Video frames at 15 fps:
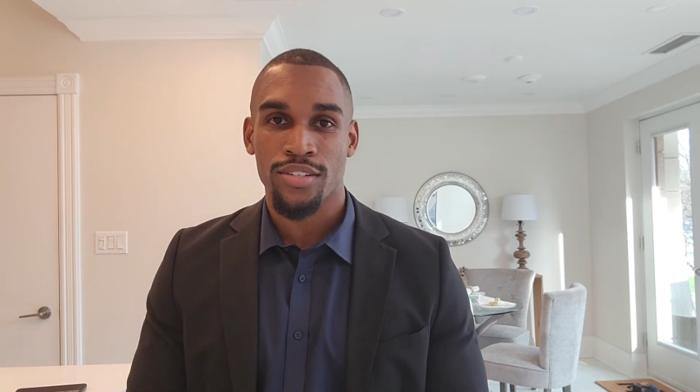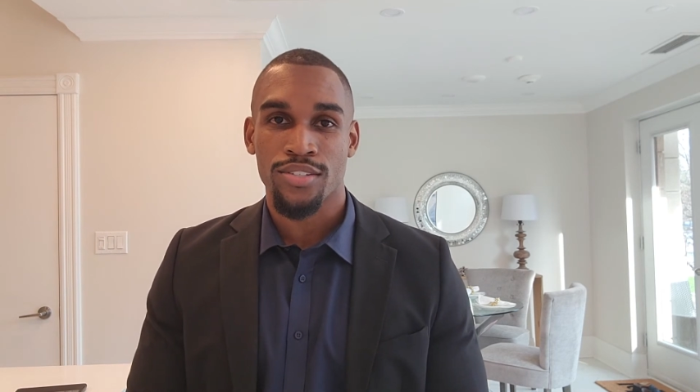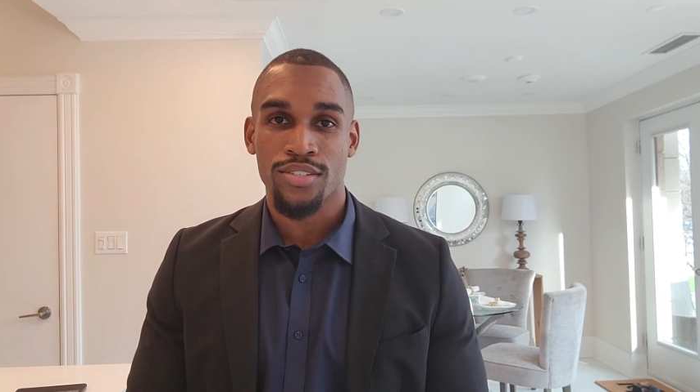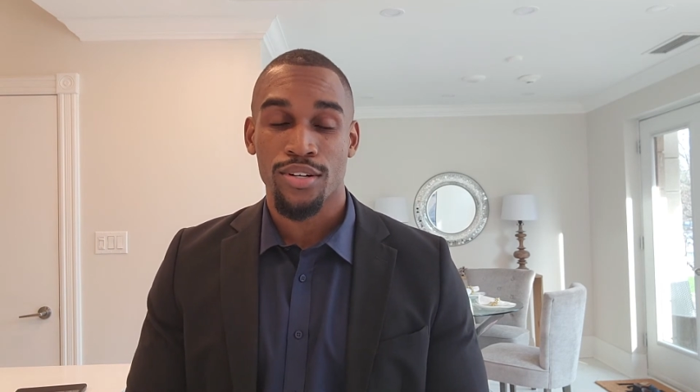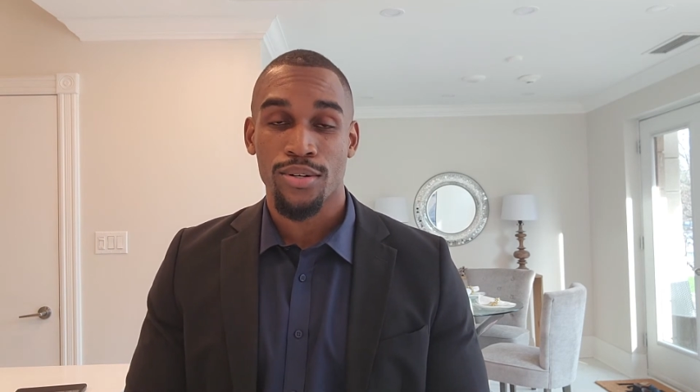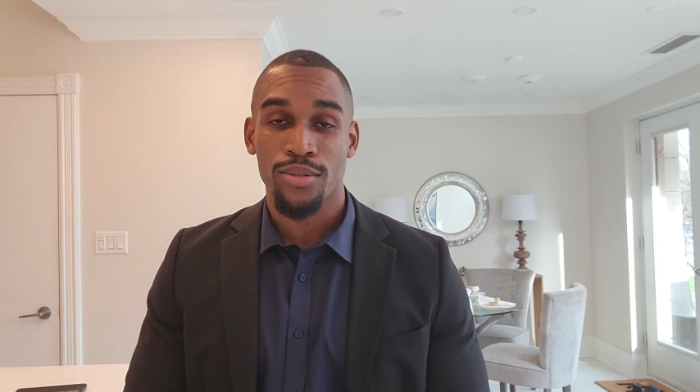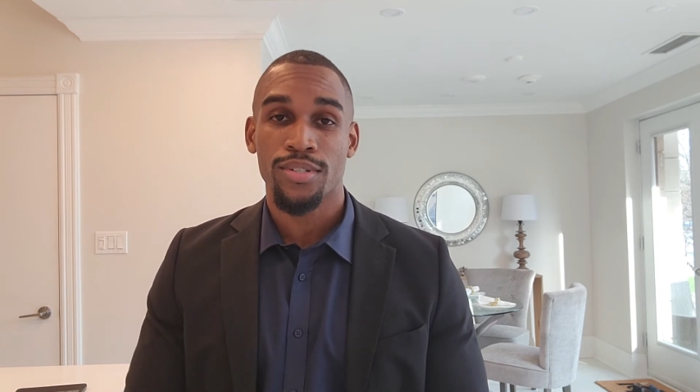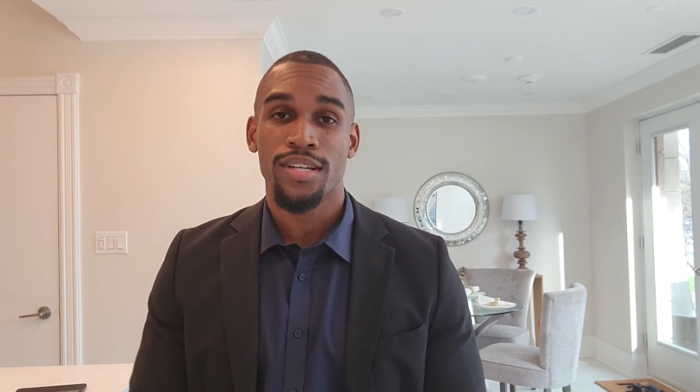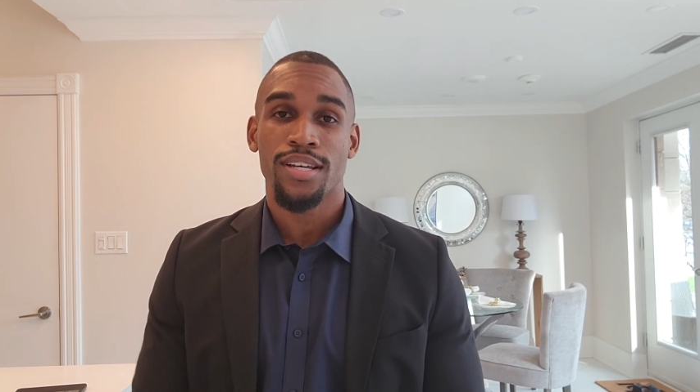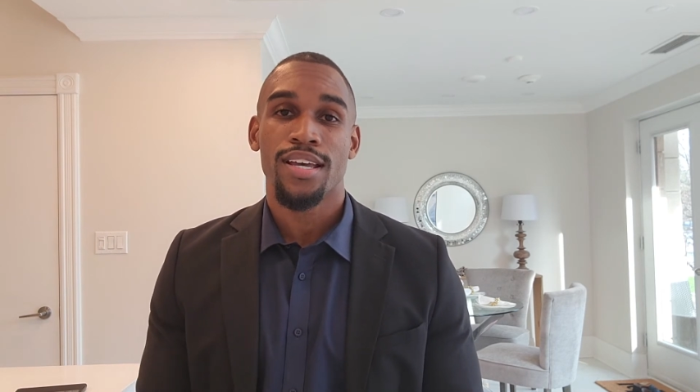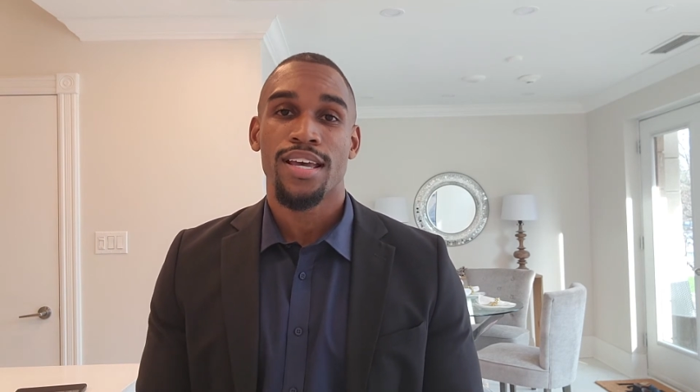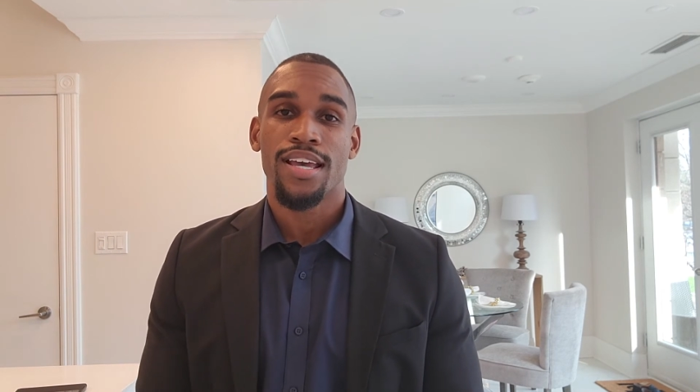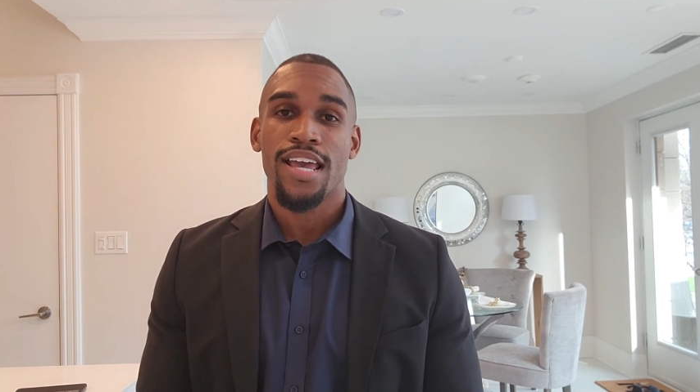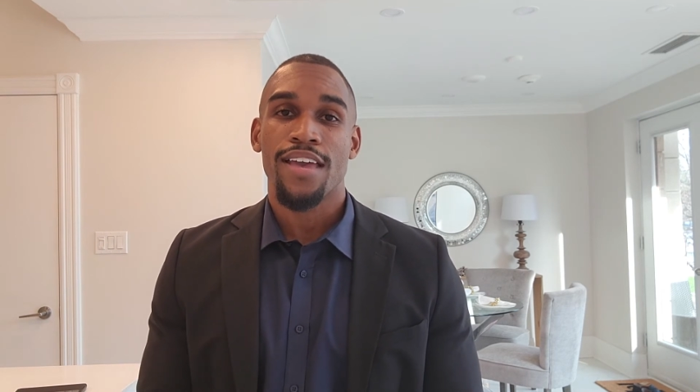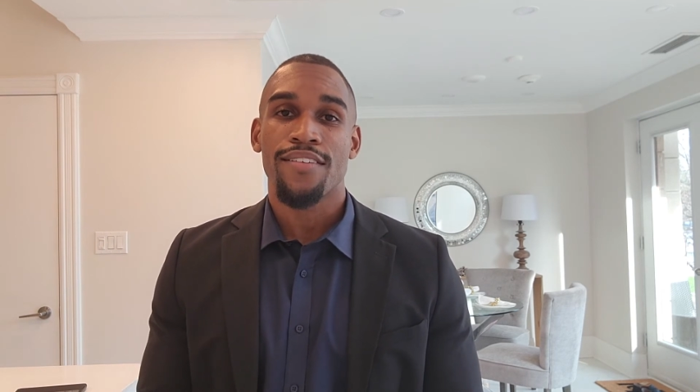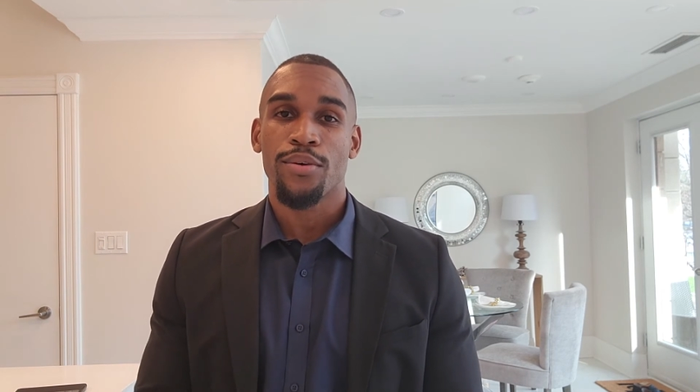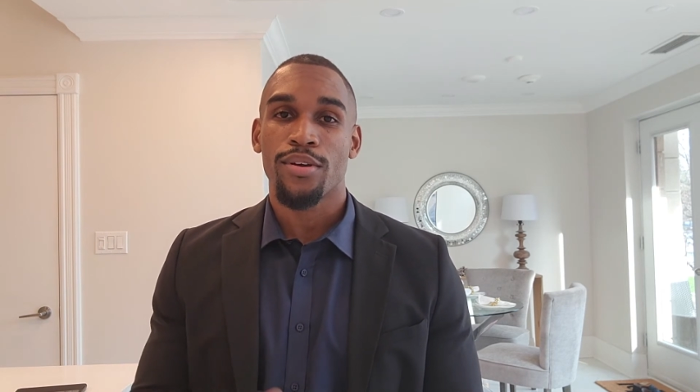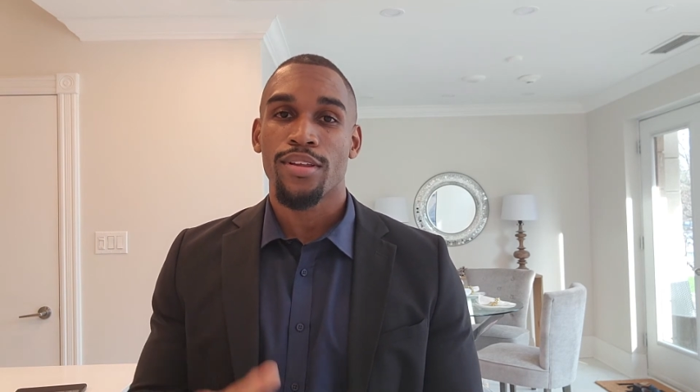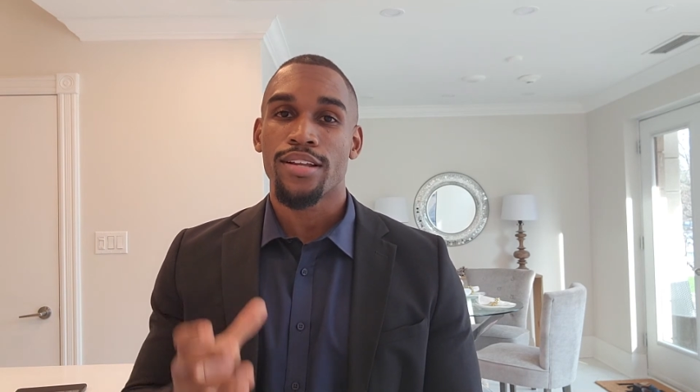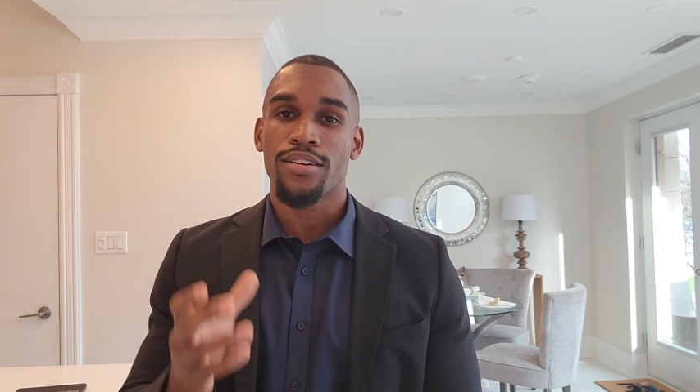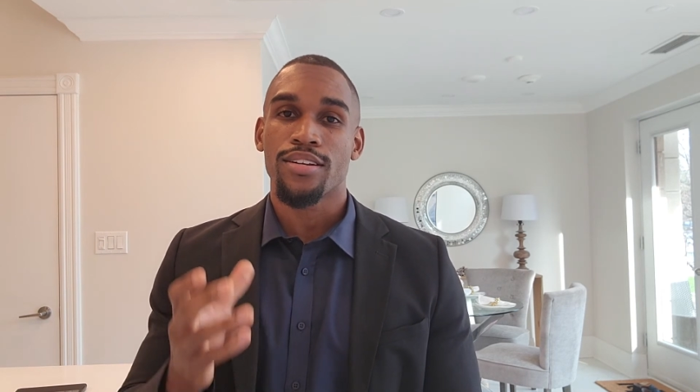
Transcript: So if you connect